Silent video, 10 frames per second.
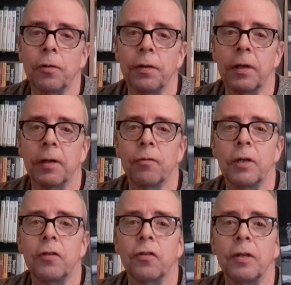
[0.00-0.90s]
think, in
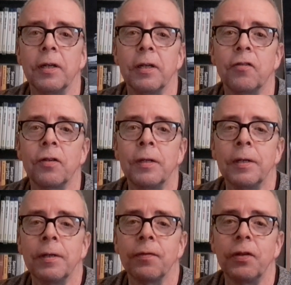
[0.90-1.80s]
recent years.
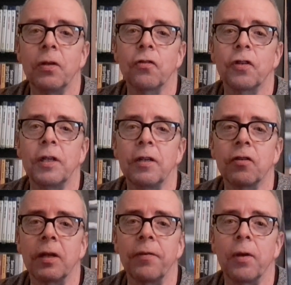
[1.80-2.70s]
If you've not seen this,
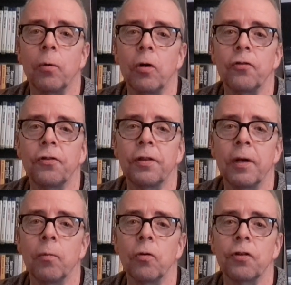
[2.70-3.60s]
give it a watch.
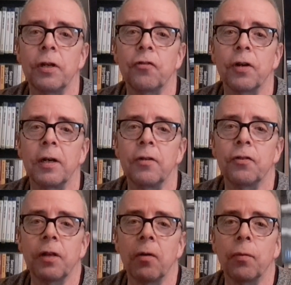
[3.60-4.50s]
Don't watch any trailers.
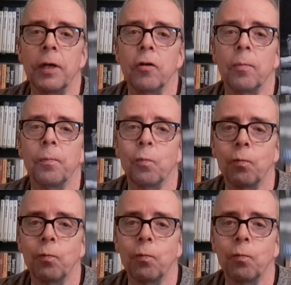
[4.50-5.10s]
Don't read up.